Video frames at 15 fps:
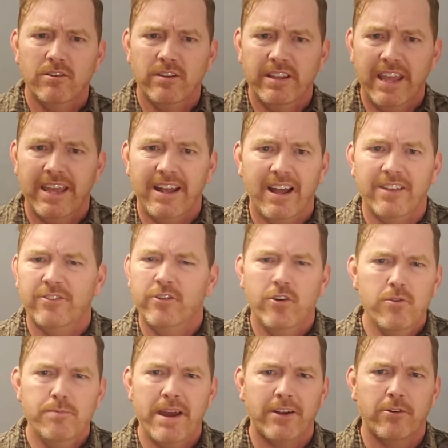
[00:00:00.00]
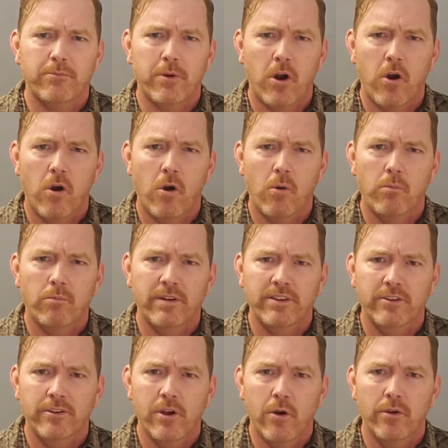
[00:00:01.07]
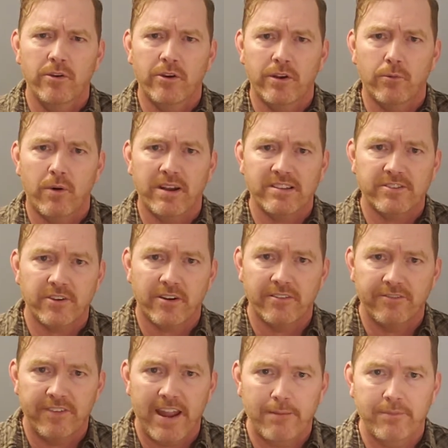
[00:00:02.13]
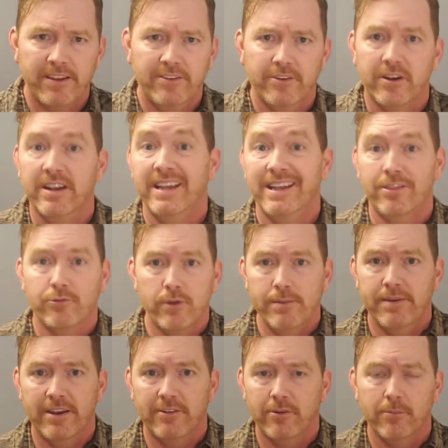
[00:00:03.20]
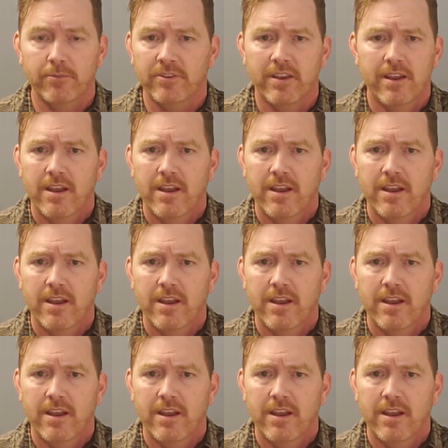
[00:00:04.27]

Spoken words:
get a 2-bedroom home when you know you're going to want to start a family and you're going to need 3 bedrooms,